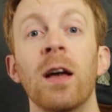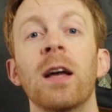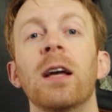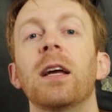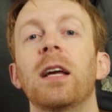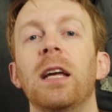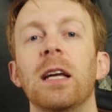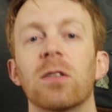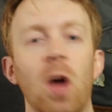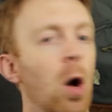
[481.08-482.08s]
he
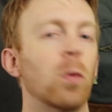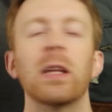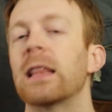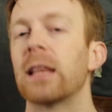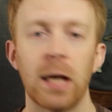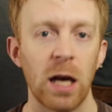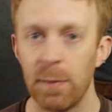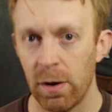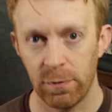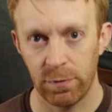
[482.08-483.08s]
is only thinking
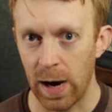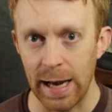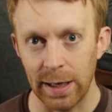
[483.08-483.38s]
about Frank.